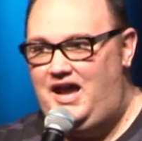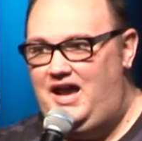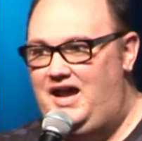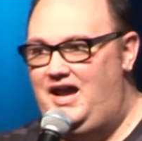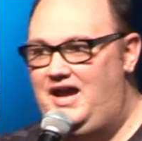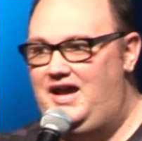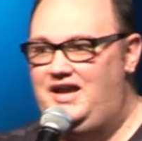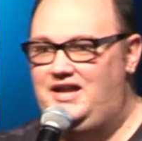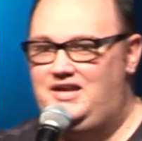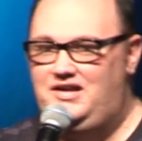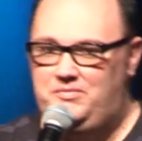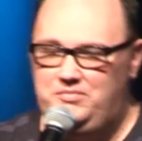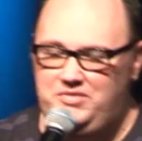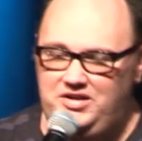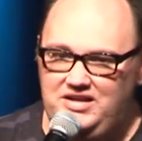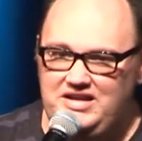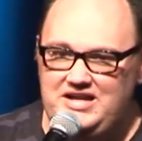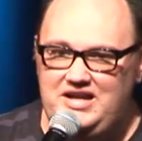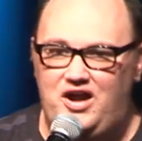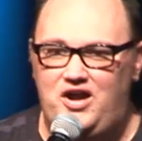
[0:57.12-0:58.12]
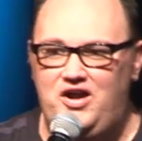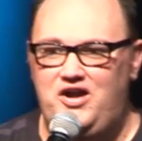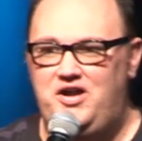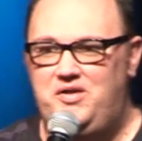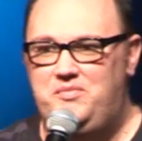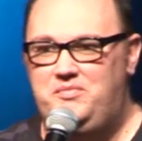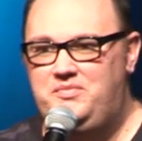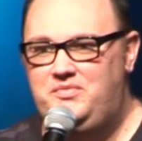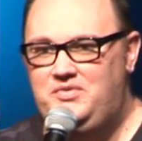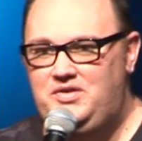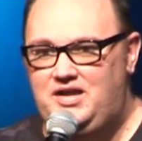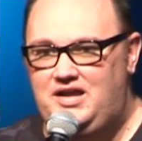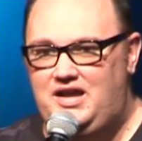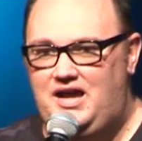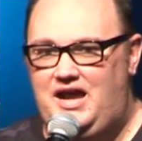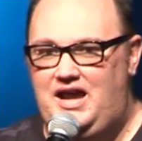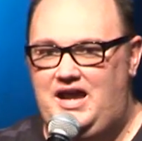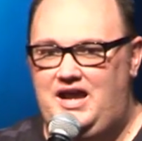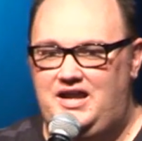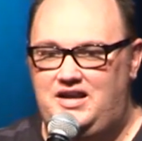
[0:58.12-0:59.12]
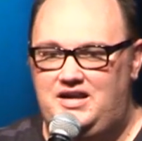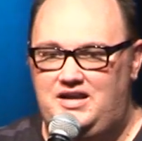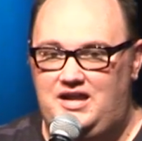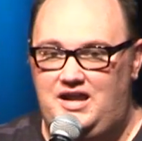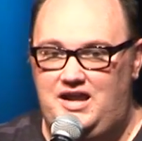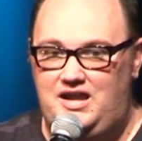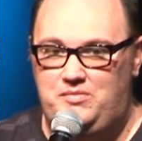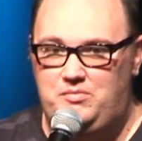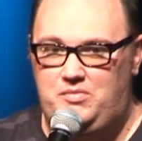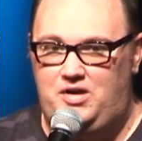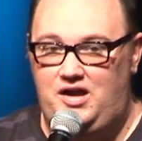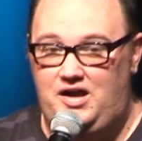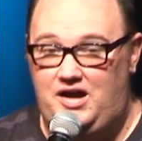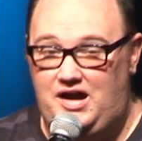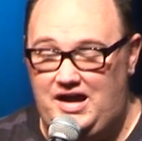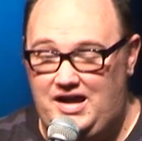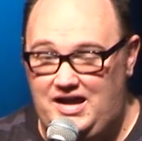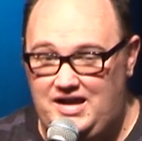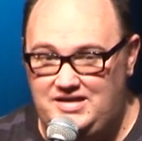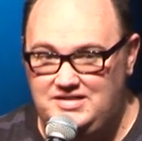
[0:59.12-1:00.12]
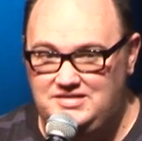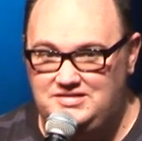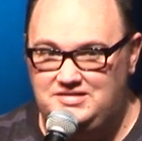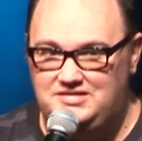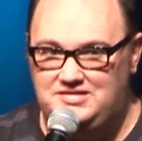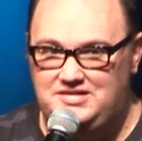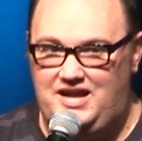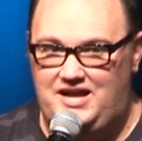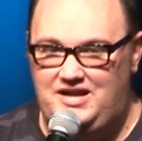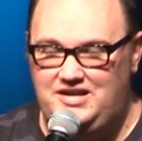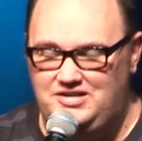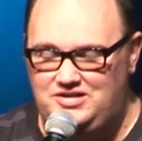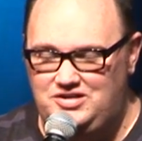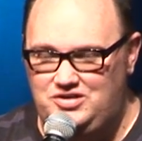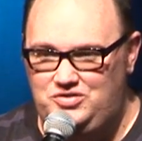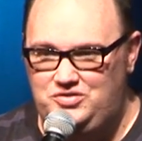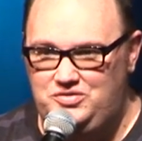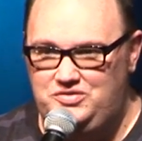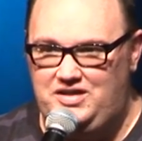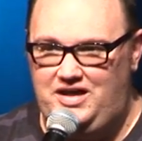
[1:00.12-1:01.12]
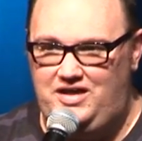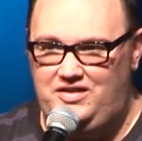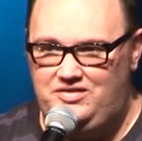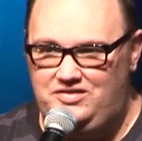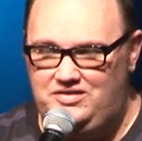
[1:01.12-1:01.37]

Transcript: And I'm nearly home and and my eyes started to do that